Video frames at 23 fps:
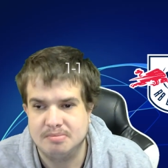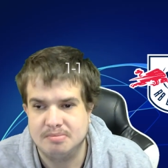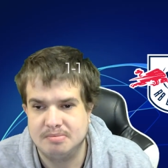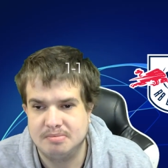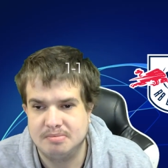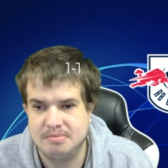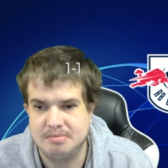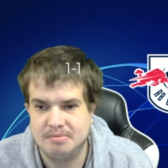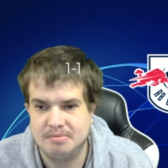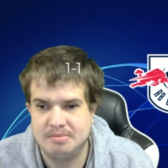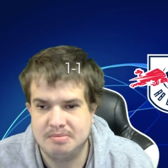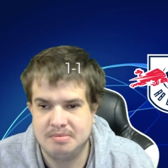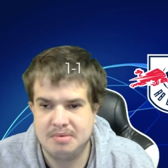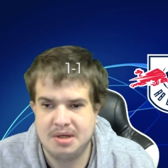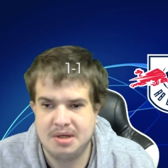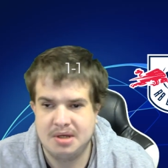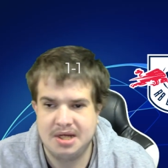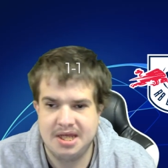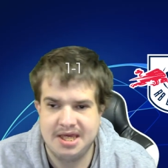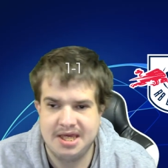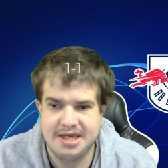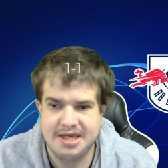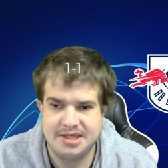My
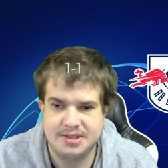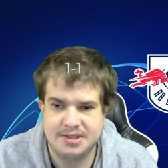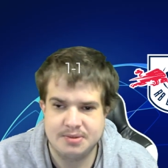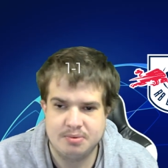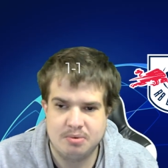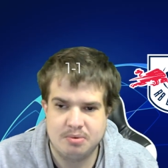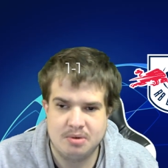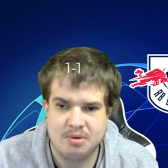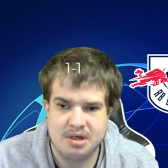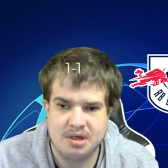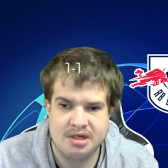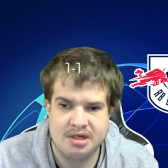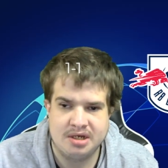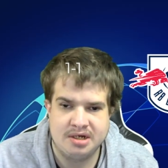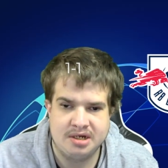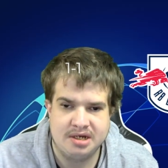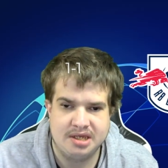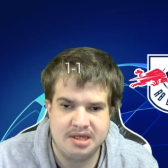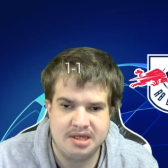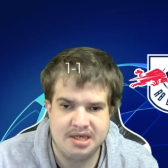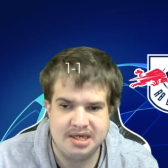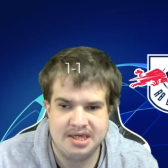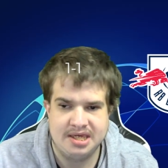next one
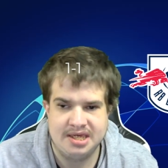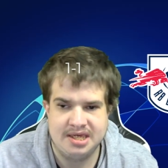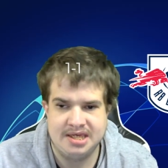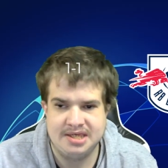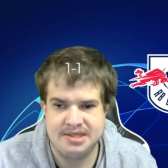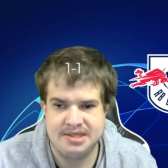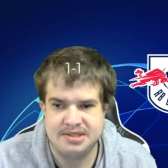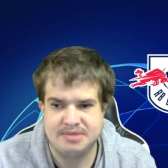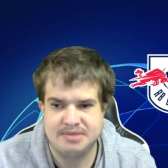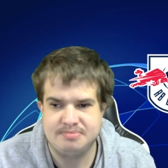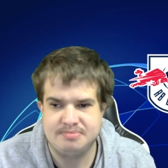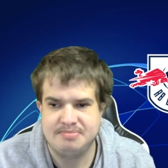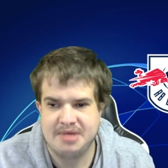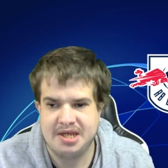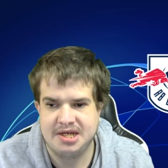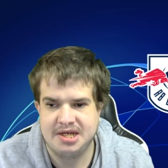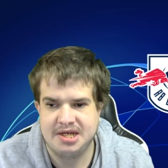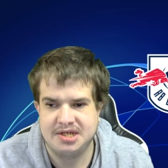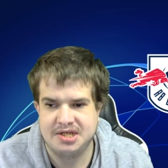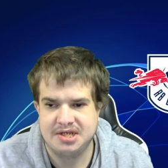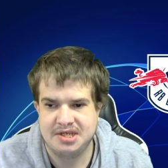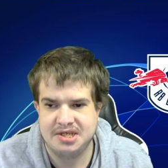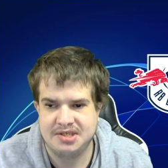is
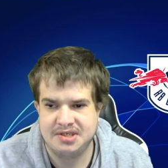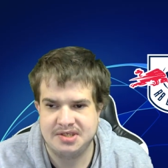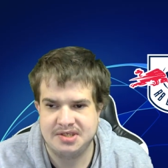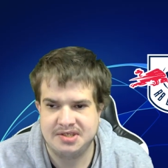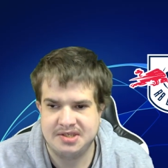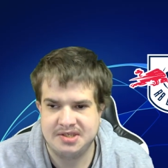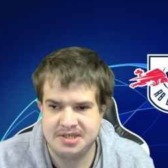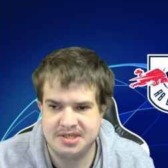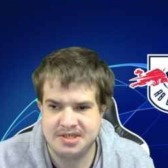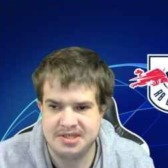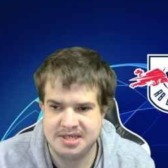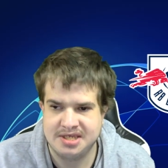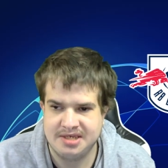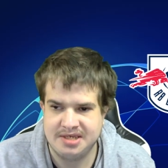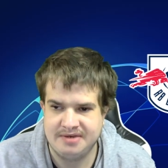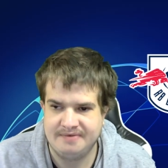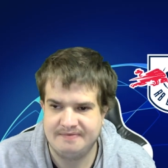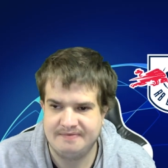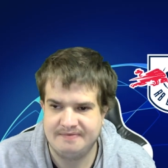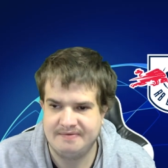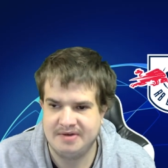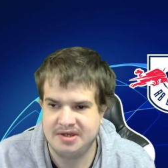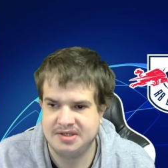Manchester City
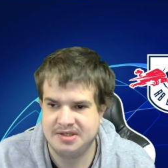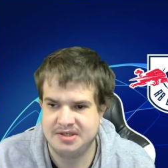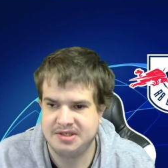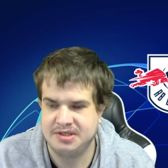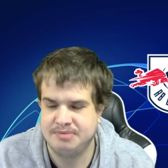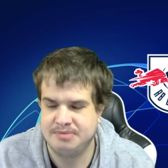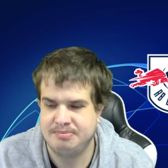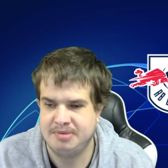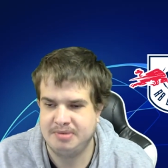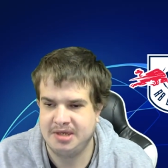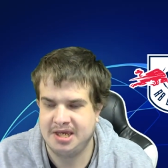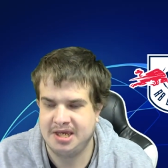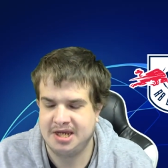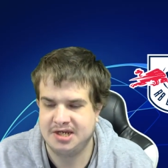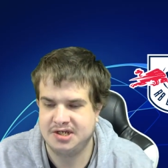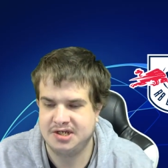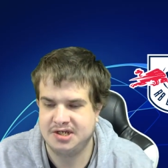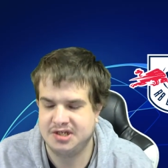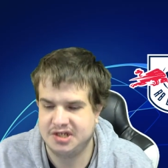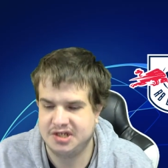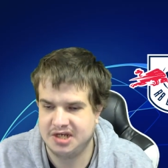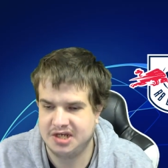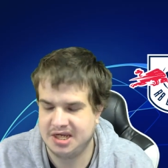versus
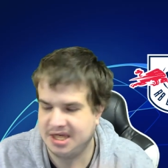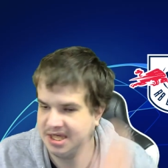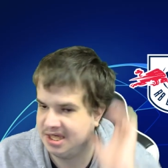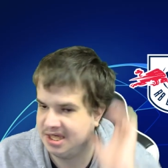PSG.